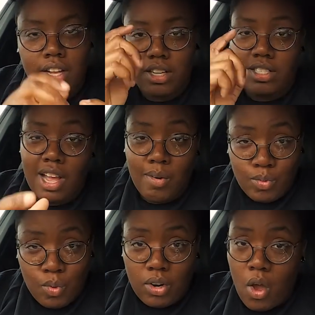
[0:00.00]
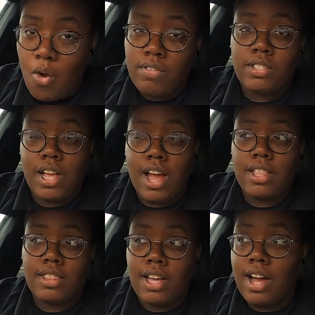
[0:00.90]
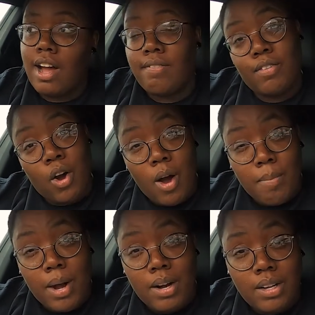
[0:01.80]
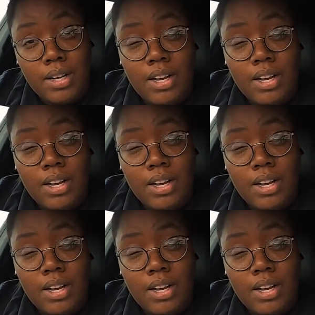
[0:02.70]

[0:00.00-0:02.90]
because that was one oversight that I forgot about.